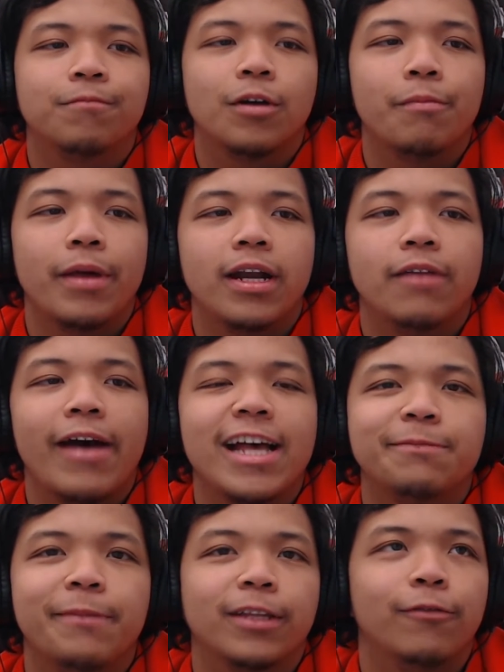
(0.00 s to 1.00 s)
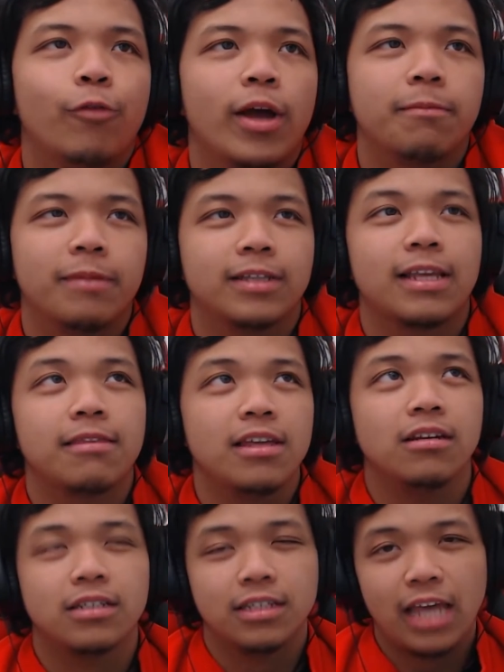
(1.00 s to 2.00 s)
competitive aspect of Gwent because I
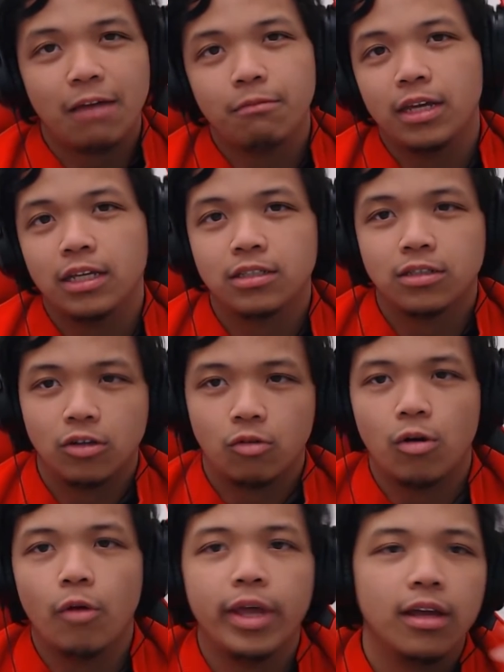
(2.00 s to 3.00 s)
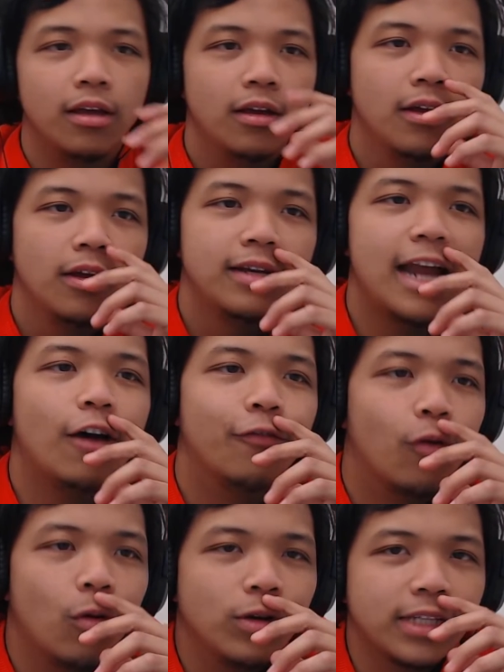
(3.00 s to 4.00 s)
think this game is growing. Now,
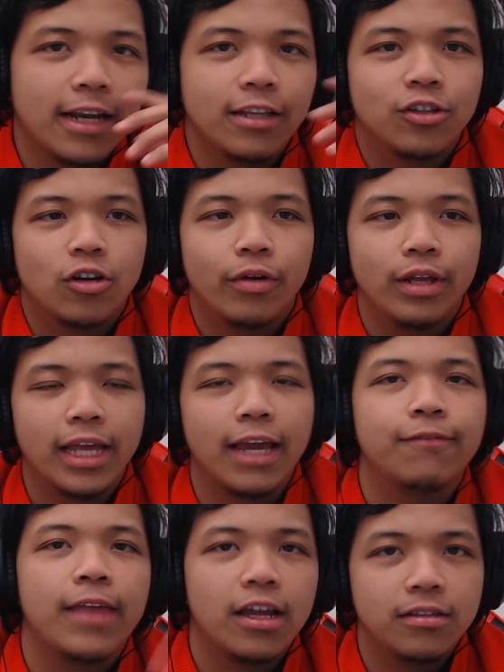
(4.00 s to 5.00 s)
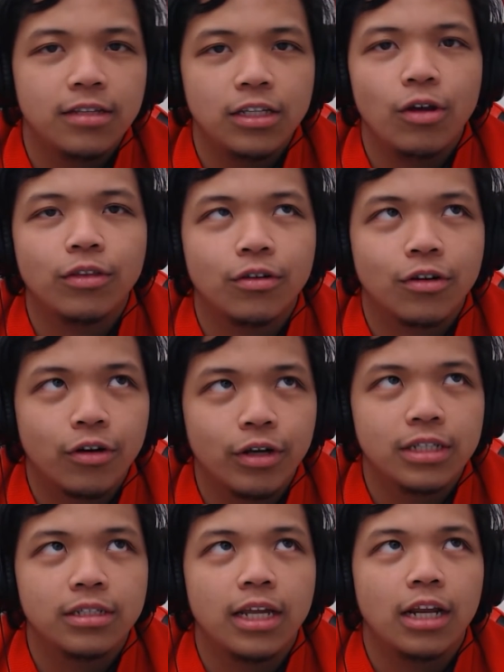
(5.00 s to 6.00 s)
of course, at its current, like if they continue at their
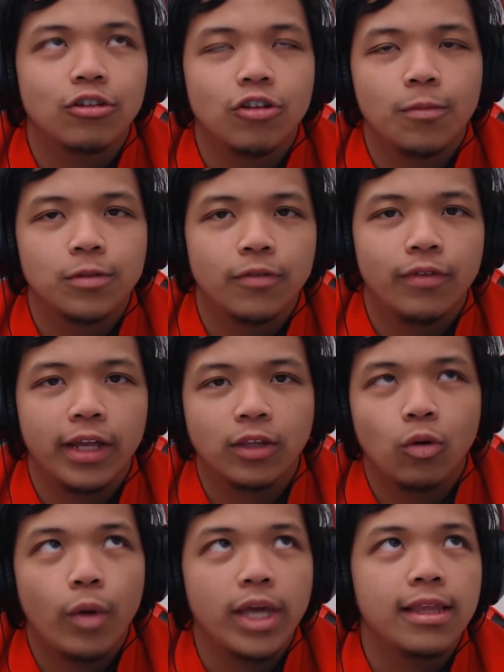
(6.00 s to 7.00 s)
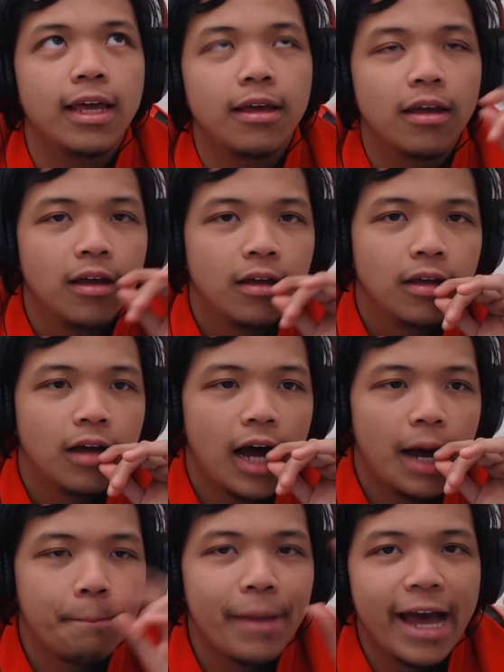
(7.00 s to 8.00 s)
current state in terms of like the way they
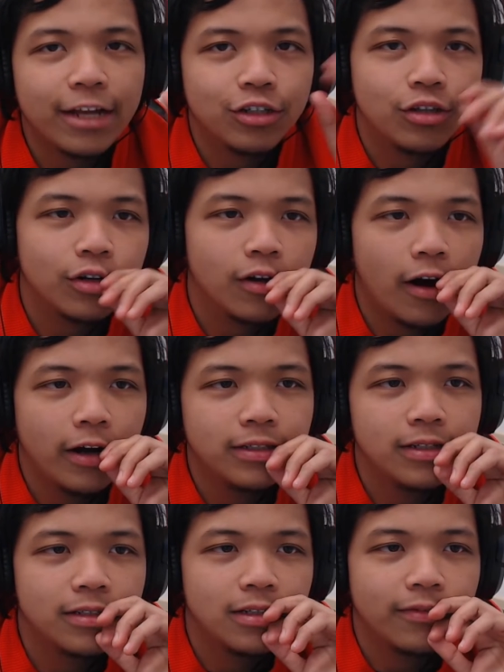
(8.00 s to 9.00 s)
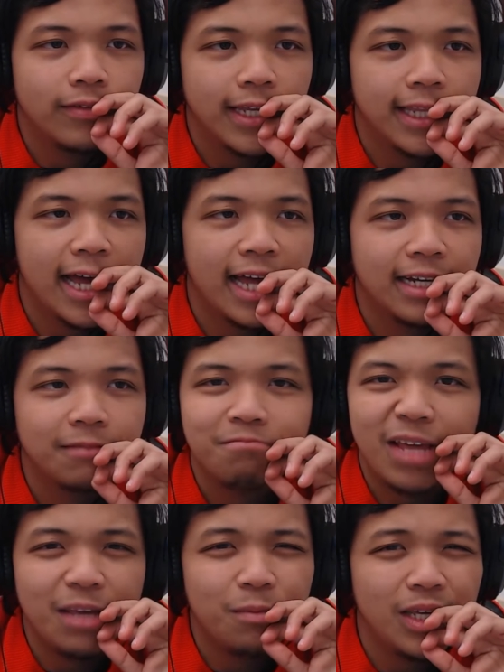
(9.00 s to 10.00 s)
uh, patch their cards and stuff like that,
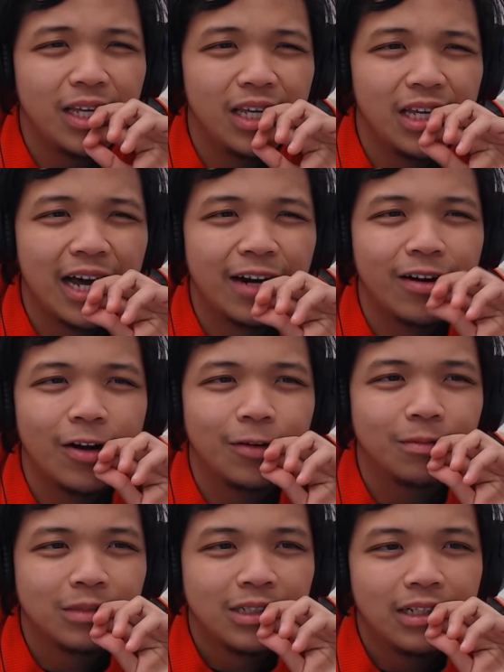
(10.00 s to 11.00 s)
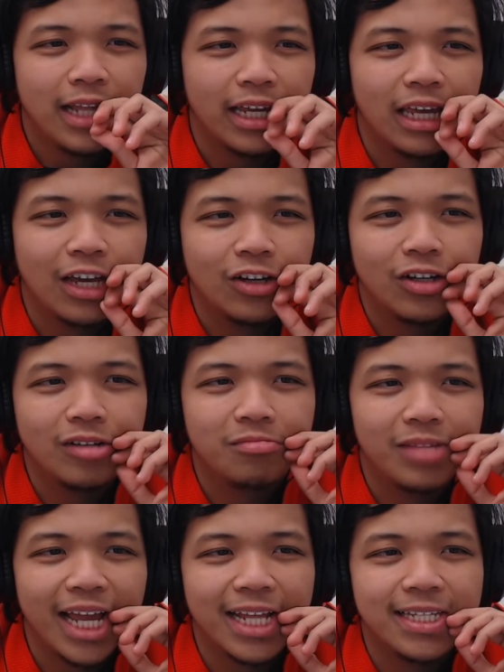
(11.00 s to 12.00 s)
maybe I don't know. Like it could,
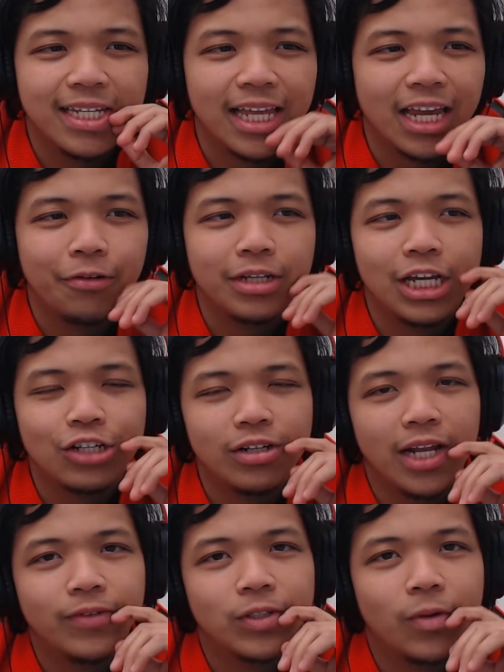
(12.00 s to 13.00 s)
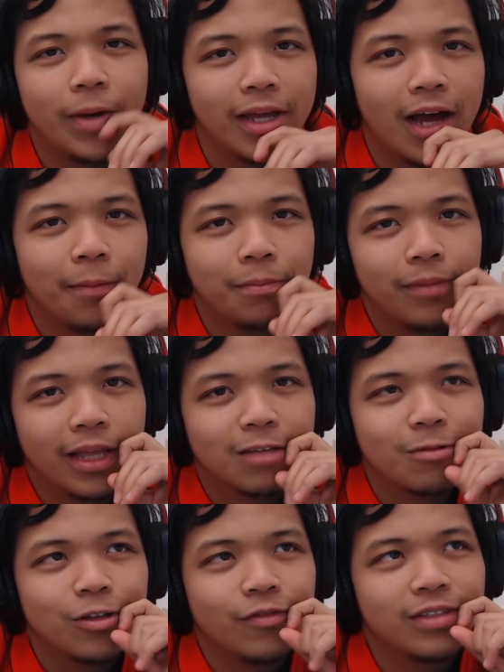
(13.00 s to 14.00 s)
I can see like irritation levels going up, like
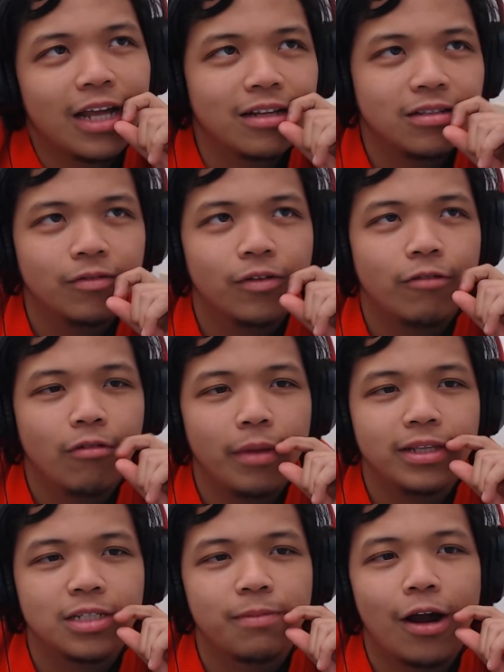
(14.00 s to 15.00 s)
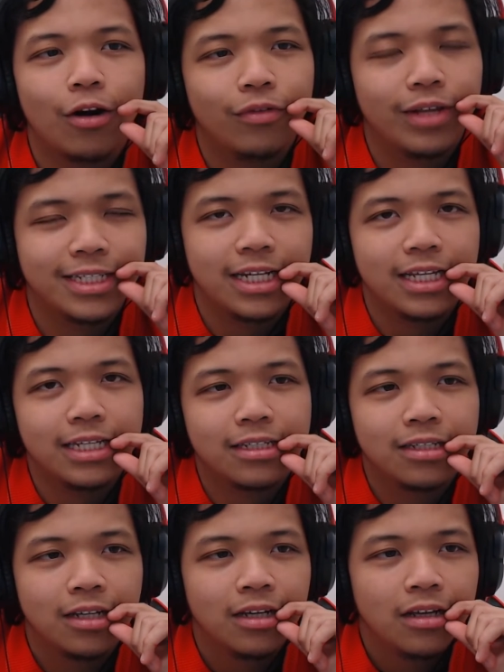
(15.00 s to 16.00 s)
especially if Status Nilfgaard remains as powerful as it
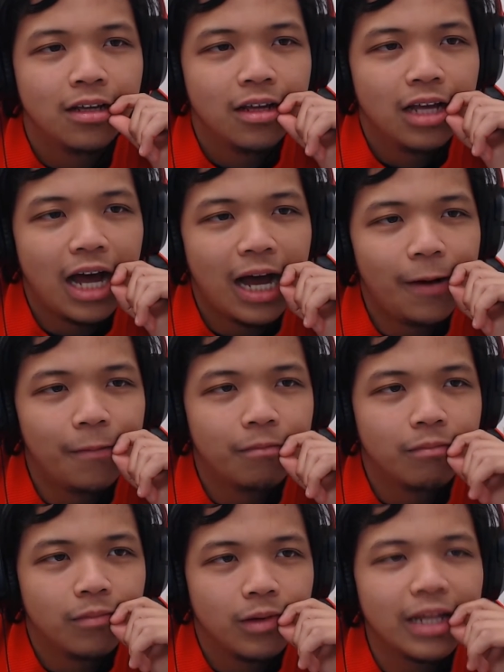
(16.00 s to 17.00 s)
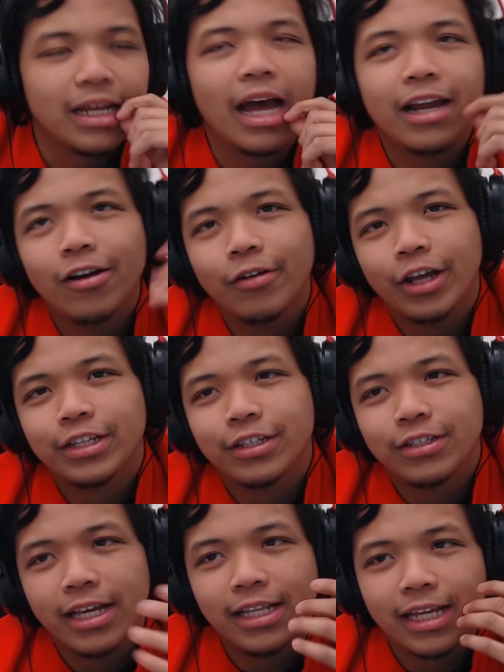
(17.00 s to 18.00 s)
is. Um, I know you guys are
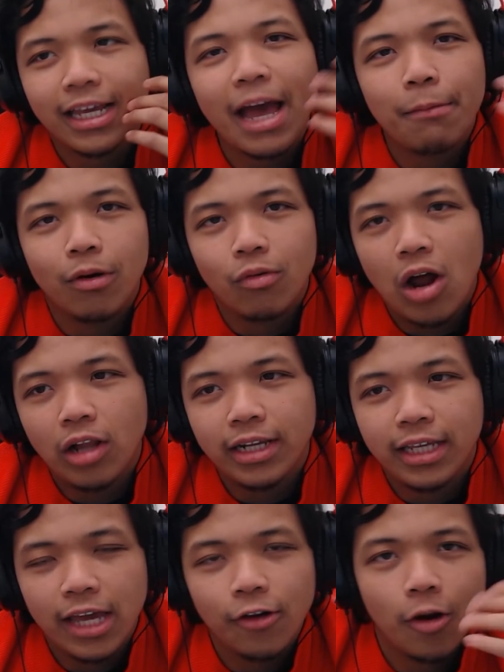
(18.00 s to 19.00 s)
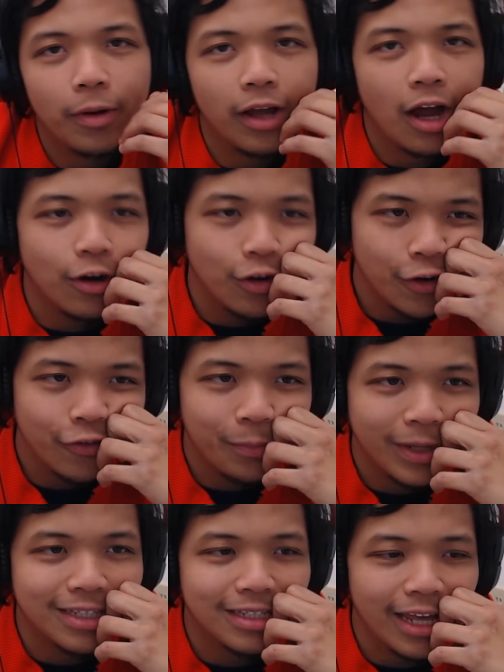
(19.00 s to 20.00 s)
saying like, yeah, Morale and King Cobra got nerfed,
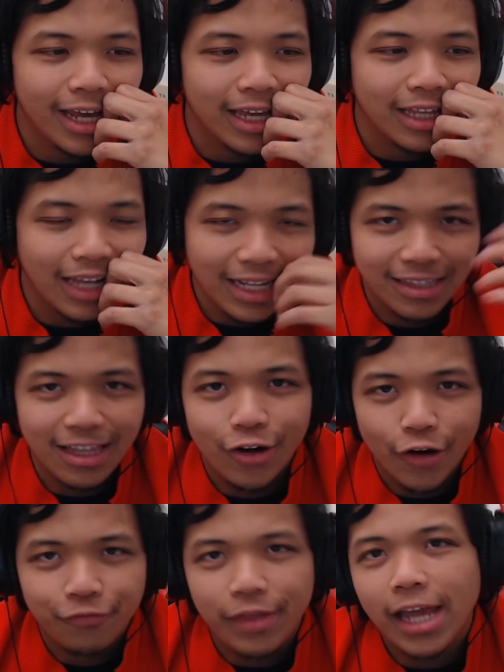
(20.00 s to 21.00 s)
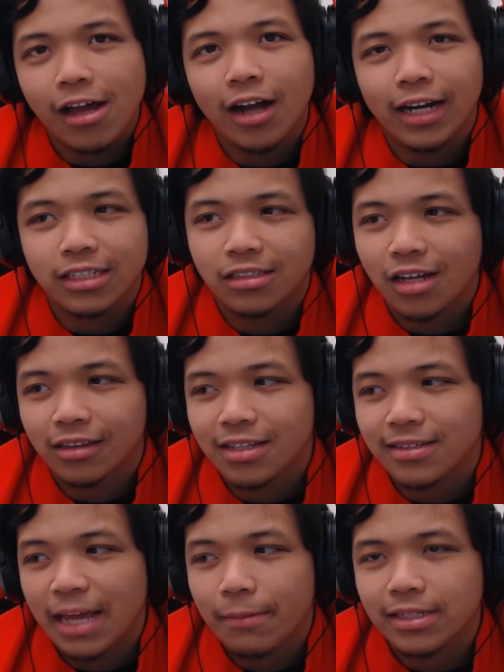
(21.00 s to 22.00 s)
but it's like the nerf they got is not the
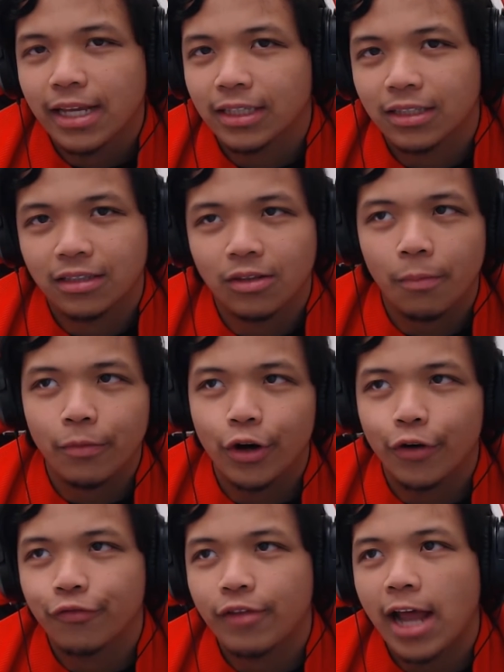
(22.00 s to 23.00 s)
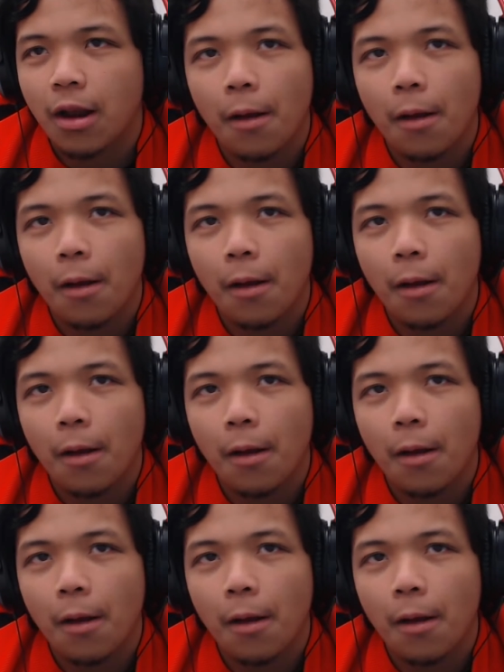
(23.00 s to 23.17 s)
same as like the nerf that